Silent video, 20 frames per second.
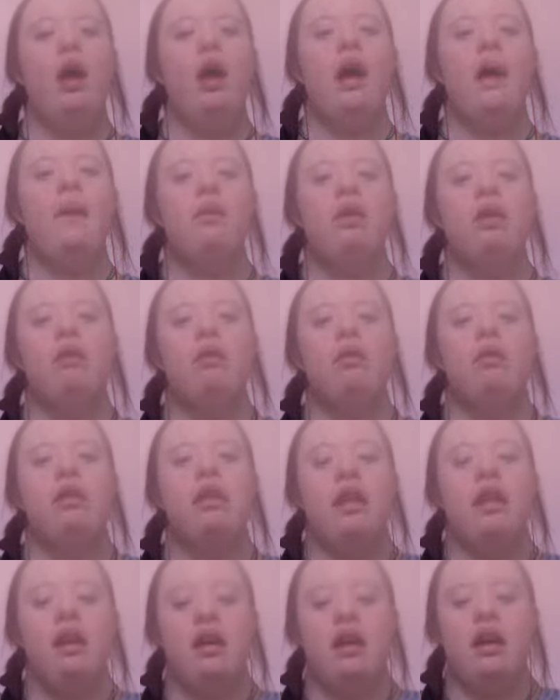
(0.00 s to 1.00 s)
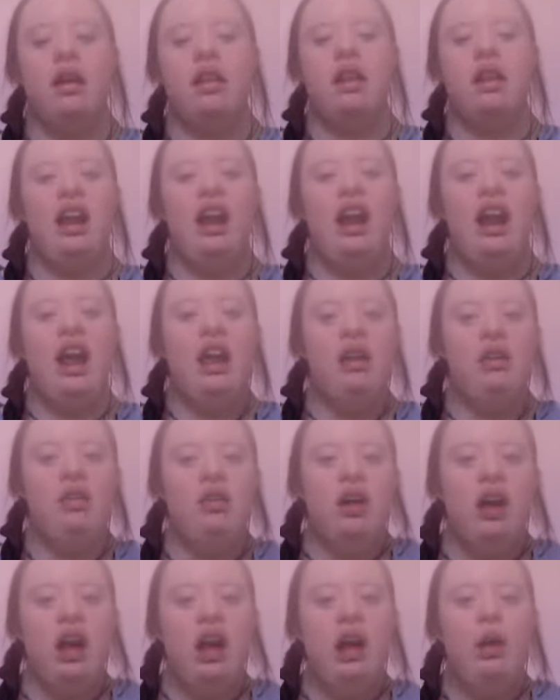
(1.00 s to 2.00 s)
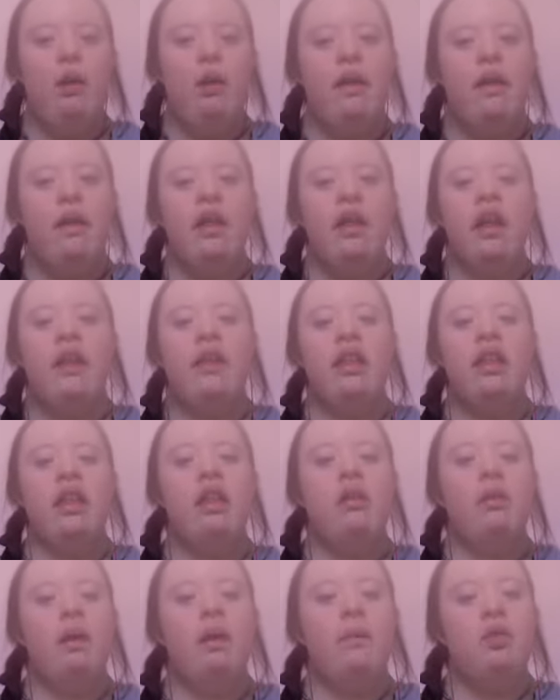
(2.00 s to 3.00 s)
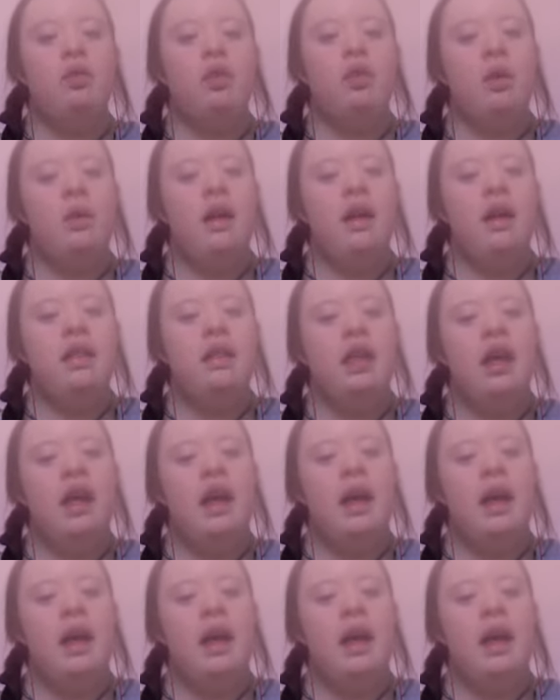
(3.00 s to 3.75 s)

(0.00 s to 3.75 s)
and just wanted to guys let you know that this is what I'm doing.